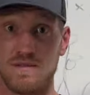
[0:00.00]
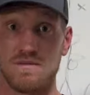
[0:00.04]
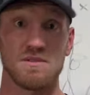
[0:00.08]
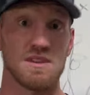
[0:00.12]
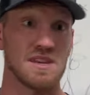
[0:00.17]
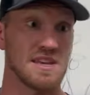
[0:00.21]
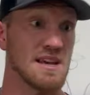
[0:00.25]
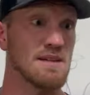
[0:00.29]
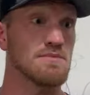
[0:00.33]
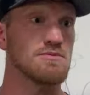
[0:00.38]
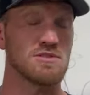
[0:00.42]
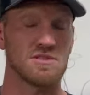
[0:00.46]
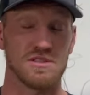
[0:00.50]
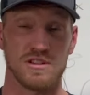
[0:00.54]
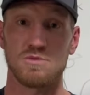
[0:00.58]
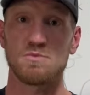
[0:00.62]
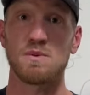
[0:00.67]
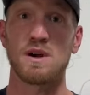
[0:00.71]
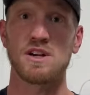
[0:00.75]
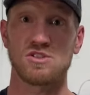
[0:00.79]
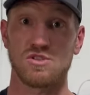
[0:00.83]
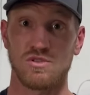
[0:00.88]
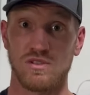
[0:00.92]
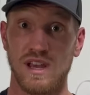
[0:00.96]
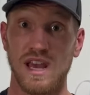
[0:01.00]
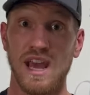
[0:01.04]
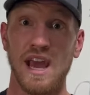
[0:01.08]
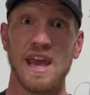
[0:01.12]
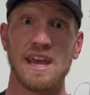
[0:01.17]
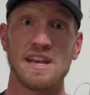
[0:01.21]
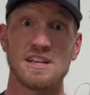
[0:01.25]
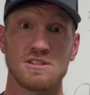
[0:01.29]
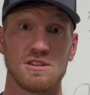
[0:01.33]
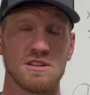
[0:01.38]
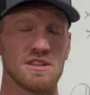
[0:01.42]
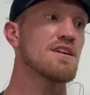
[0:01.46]
The yips is a special
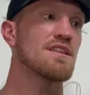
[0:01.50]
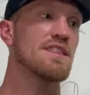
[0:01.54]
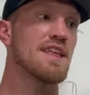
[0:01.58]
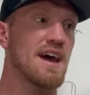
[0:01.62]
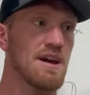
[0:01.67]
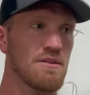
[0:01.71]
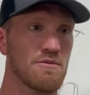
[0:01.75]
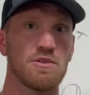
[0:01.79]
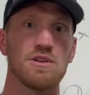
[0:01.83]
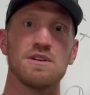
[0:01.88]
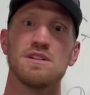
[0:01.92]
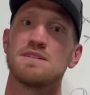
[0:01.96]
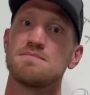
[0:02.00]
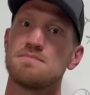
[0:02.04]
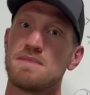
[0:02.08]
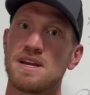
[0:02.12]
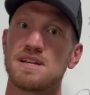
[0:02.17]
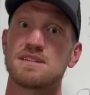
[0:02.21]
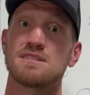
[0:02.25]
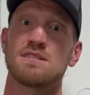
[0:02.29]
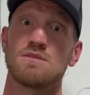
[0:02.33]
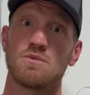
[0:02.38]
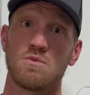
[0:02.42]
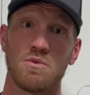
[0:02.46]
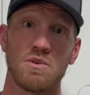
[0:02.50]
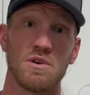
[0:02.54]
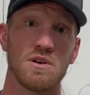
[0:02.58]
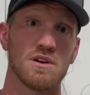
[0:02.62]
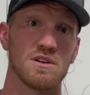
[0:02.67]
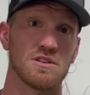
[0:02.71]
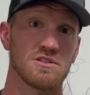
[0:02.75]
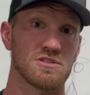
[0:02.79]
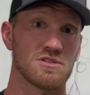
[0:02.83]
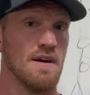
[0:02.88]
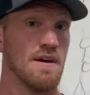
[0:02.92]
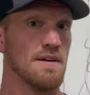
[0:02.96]
case, and that really makes it
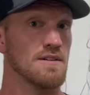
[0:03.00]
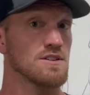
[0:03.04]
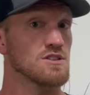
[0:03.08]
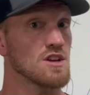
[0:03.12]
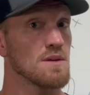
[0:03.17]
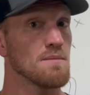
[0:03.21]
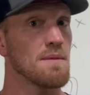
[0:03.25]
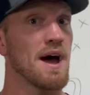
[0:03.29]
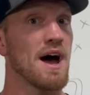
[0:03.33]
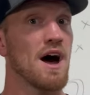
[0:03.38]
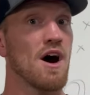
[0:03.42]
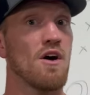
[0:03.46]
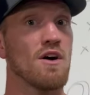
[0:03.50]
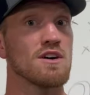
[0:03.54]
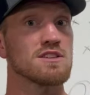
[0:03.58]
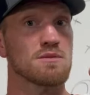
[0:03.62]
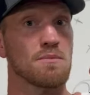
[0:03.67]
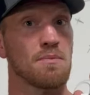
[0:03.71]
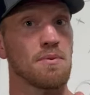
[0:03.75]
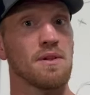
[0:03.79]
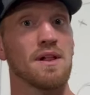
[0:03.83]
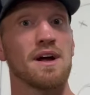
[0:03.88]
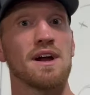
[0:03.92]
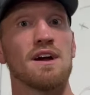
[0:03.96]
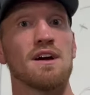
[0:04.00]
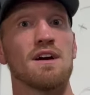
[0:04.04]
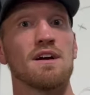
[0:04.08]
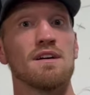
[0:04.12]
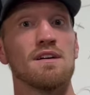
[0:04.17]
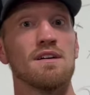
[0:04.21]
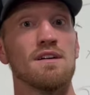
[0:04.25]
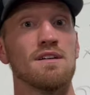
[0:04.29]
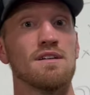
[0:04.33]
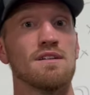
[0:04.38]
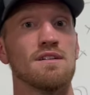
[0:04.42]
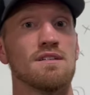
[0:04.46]
worse. Somehow, as a player,
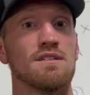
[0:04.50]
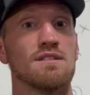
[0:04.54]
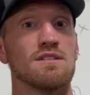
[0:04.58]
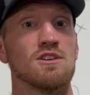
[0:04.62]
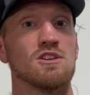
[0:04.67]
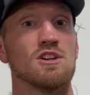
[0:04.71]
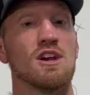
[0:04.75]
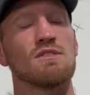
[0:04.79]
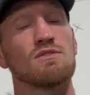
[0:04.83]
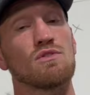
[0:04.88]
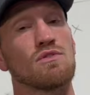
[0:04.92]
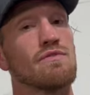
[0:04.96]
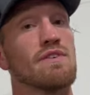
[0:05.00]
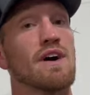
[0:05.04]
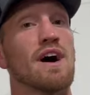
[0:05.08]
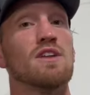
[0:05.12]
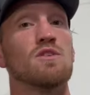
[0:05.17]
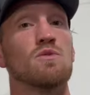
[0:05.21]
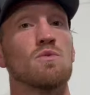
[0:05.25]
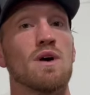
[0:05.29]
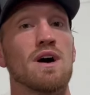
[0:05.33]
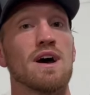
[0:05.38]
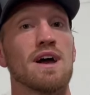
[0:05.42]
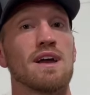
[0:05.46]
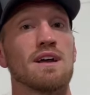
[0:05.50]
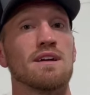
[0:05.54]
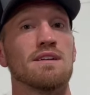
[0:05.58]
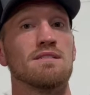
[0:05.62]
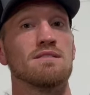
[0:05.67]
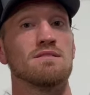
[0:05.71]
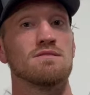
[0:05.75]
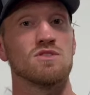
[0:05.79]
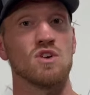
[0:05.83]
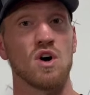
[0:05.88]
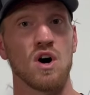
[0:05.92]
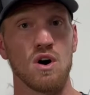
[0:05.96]
you have to find a way
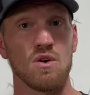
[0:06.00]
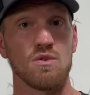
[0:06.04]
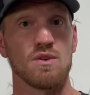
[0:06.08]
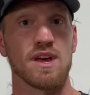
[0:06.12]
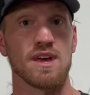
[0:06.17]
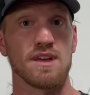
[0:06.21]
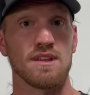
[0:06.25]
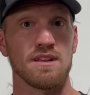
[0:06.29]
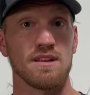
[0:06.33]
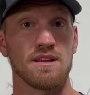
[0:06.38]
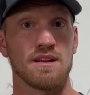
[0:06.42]
to own it.